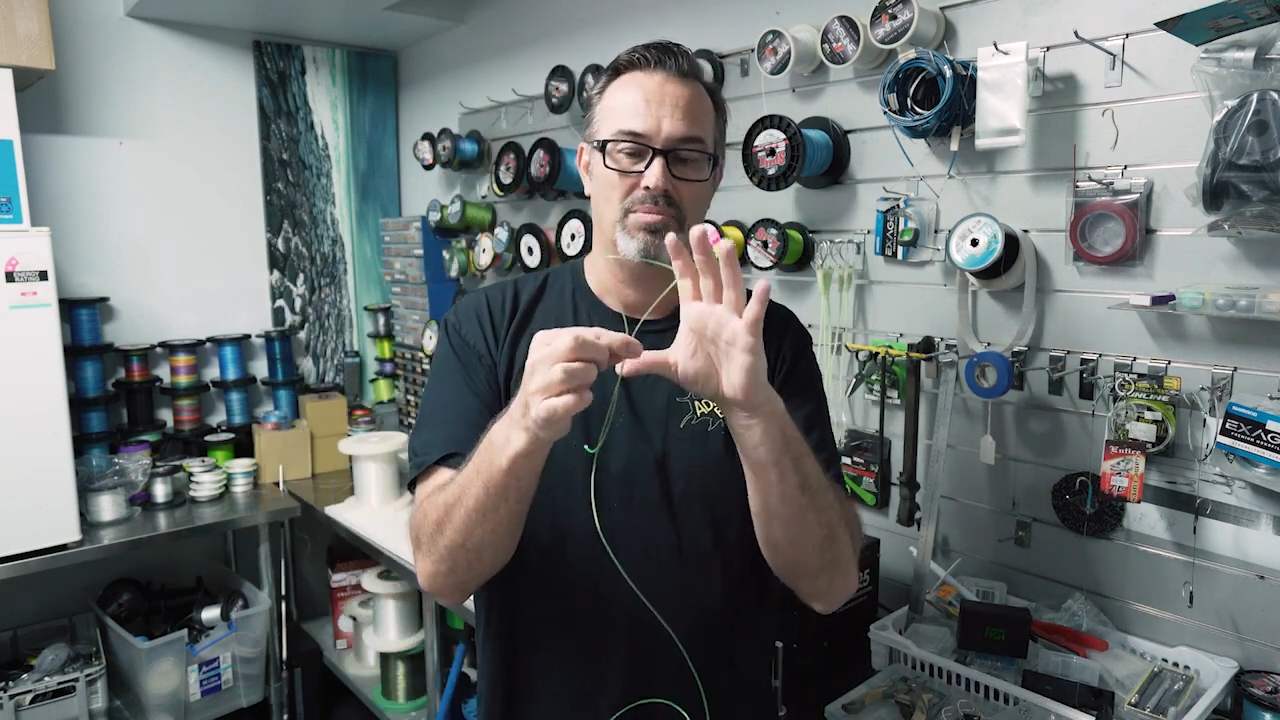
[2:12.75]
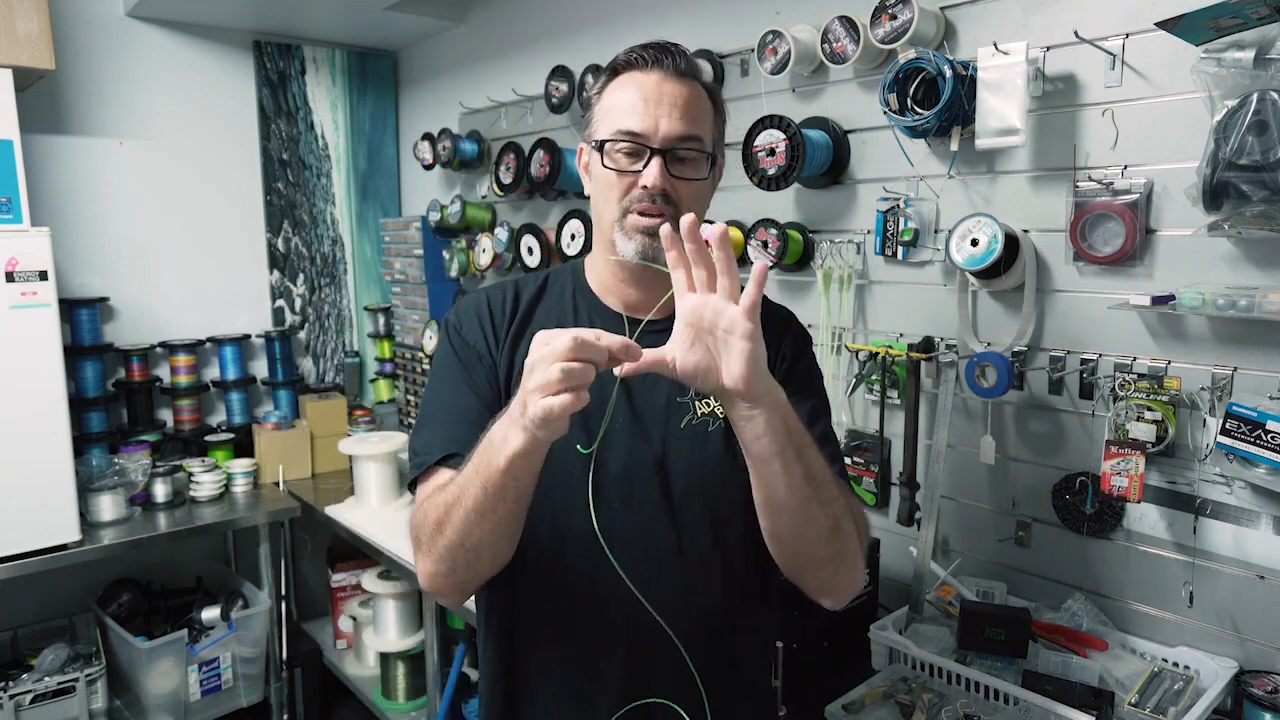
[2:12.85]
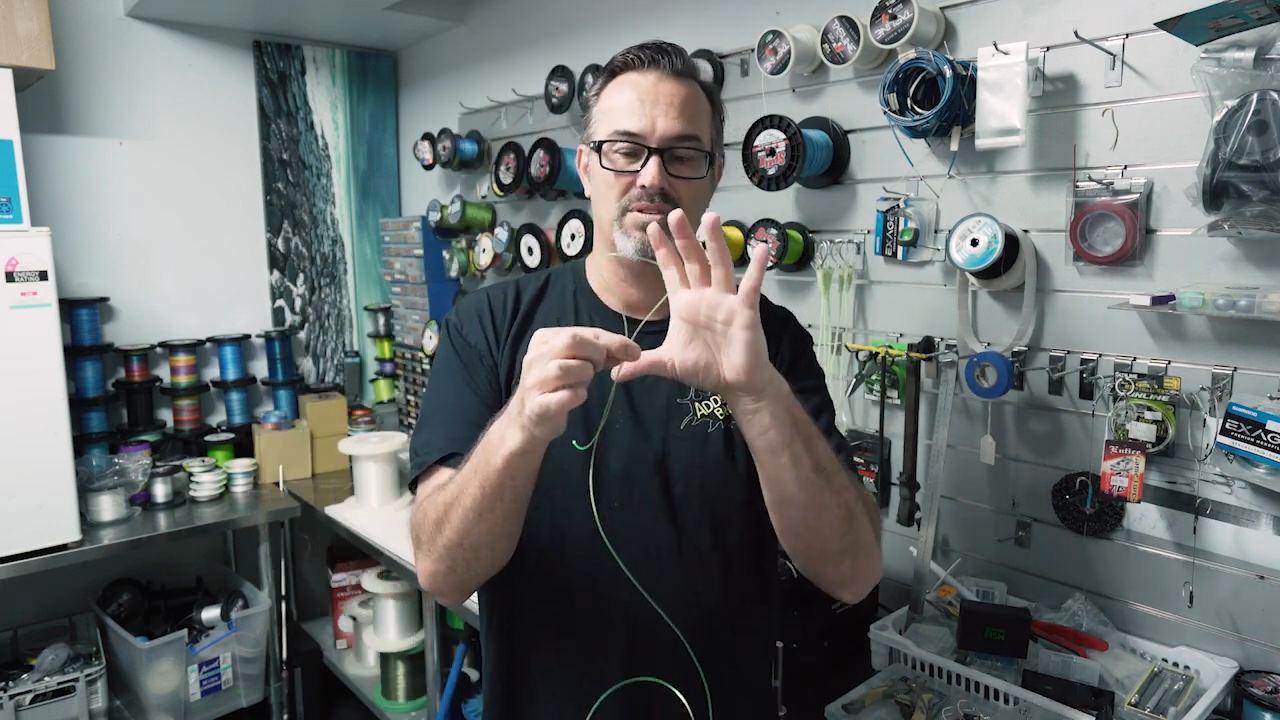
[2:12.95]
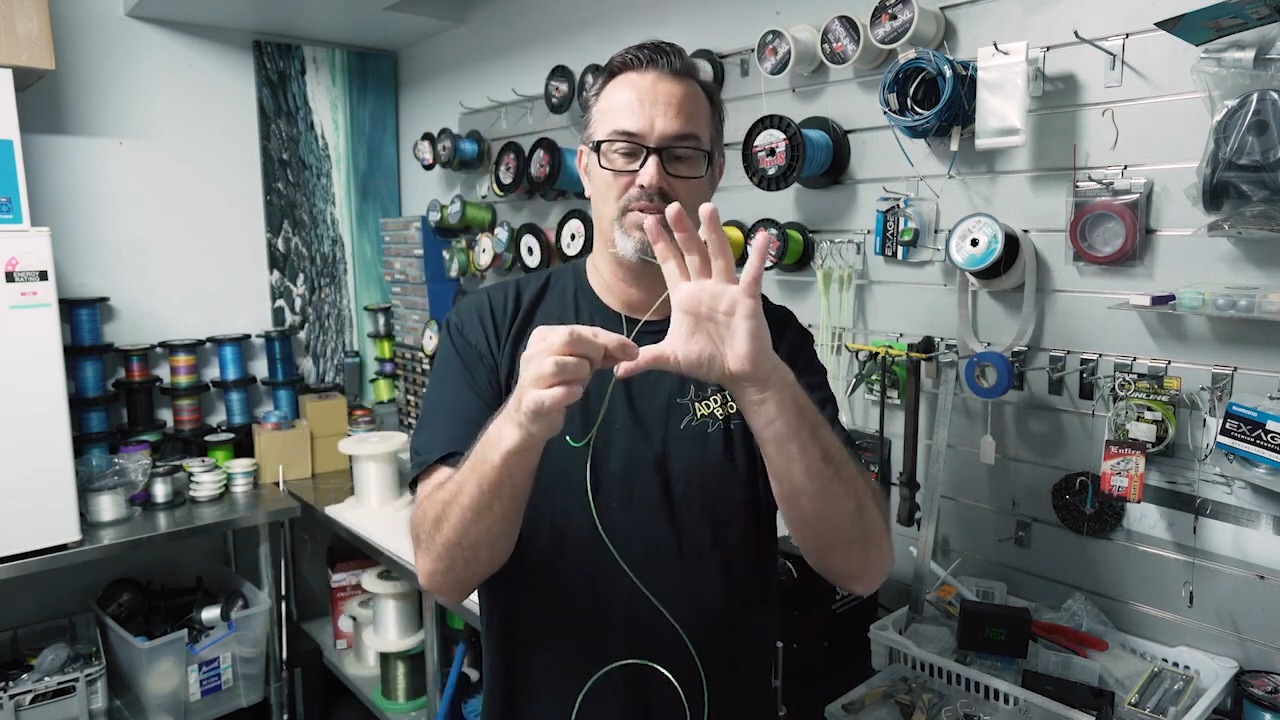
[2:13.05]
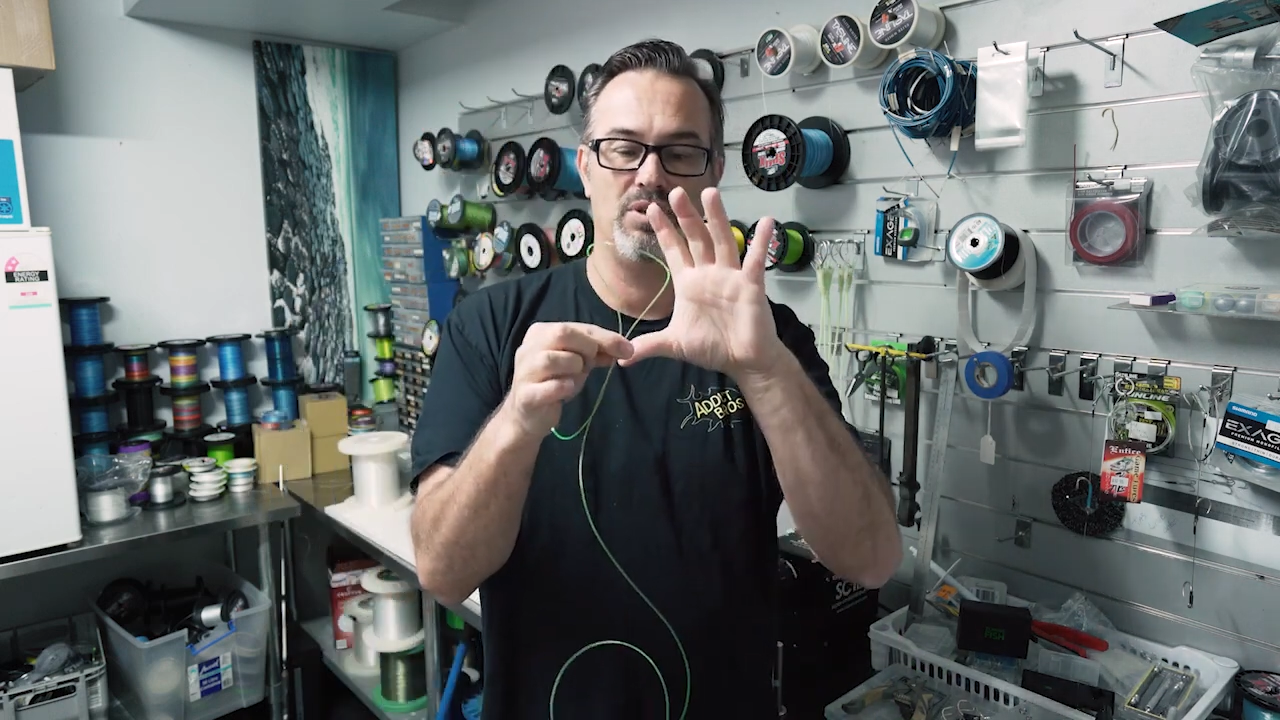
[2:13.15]

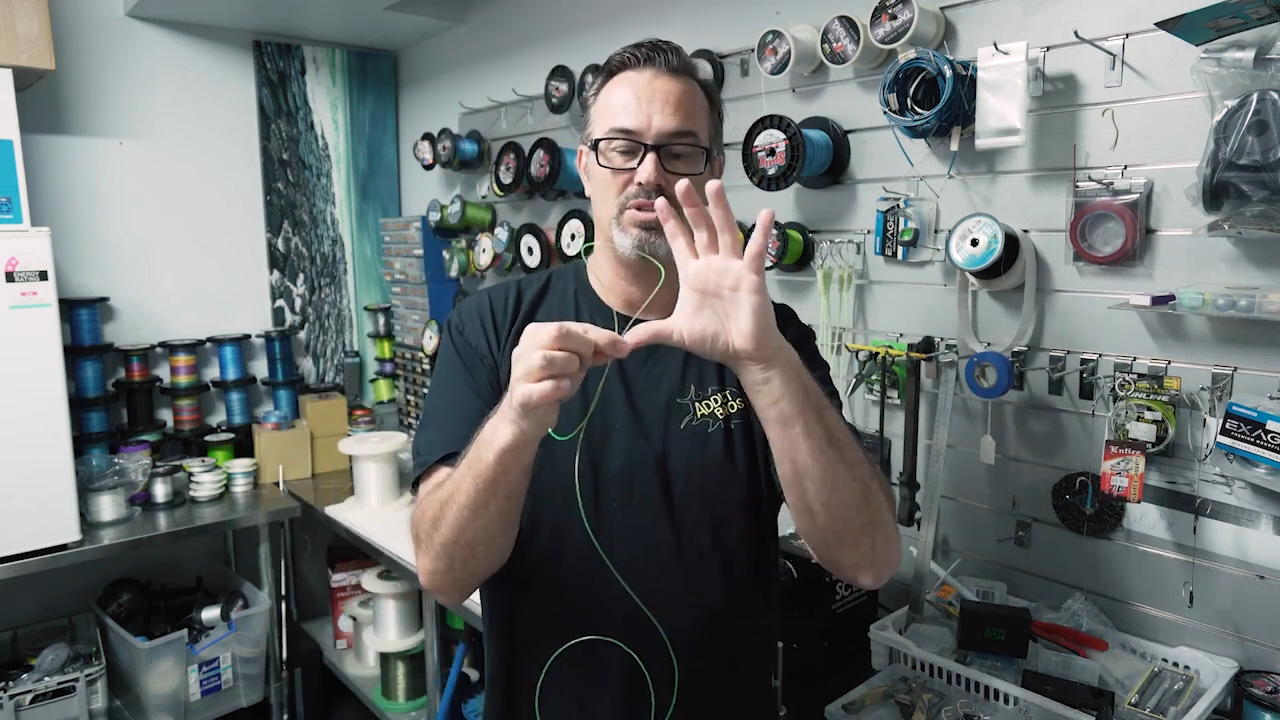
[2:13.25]
because if you're